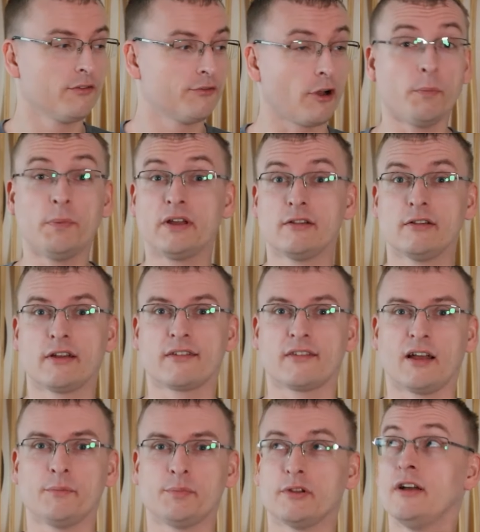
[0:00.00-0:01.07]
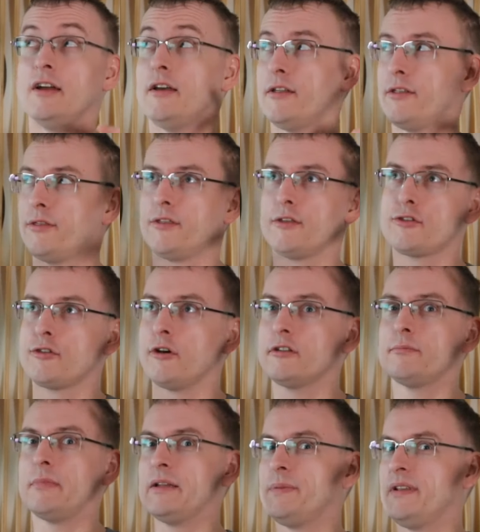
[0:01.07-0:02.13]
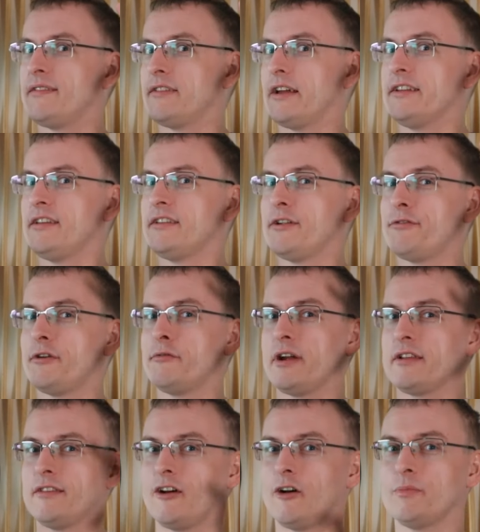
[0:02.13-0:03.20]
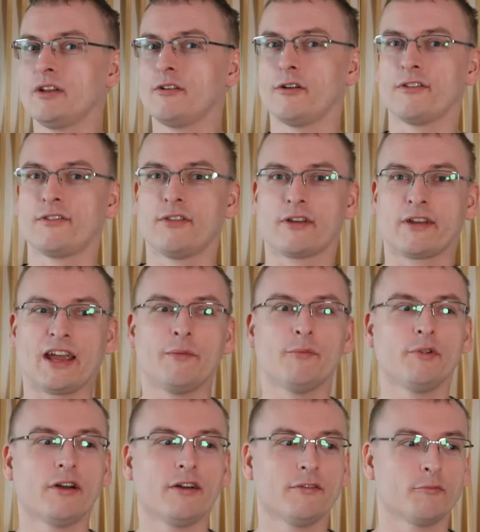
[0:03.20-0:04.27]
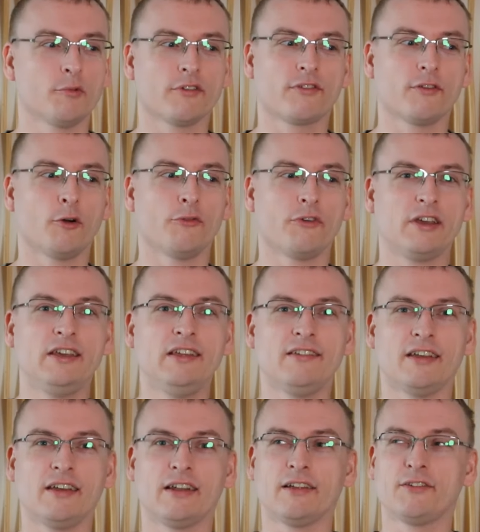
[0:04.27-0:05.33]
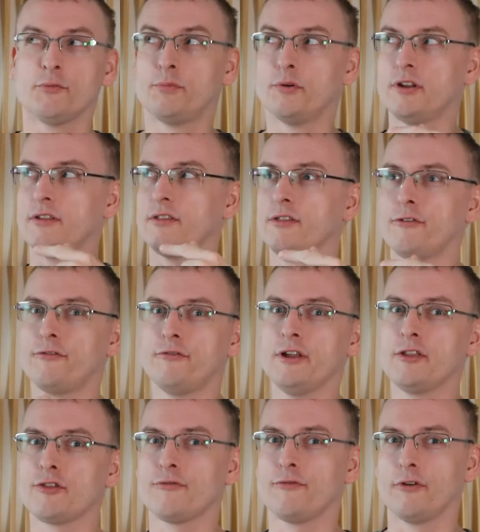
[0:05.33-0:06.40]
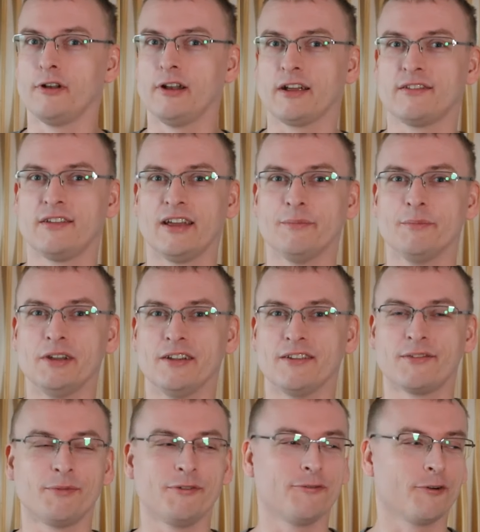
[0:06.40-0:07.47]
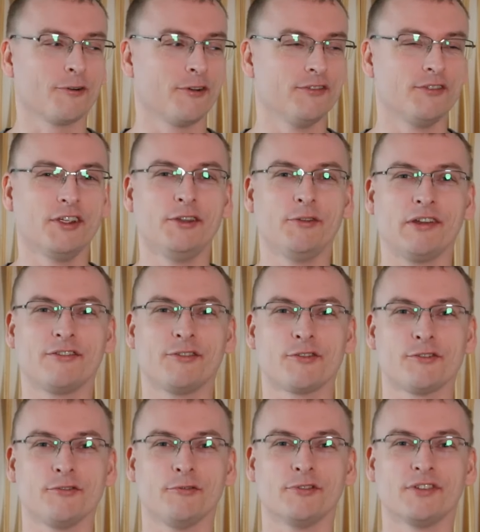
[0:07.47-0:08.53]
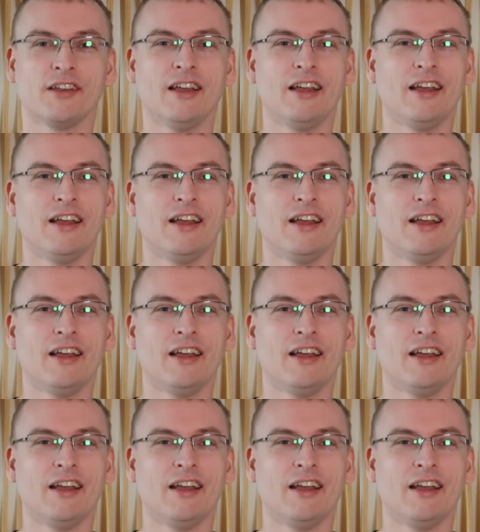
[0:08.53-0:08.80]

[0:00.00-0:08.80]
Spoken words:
Topical example, the shot might be slightly different right now because the camera was overheating and I had to put it in the fridge for like 10 minutes before continuing to shoot.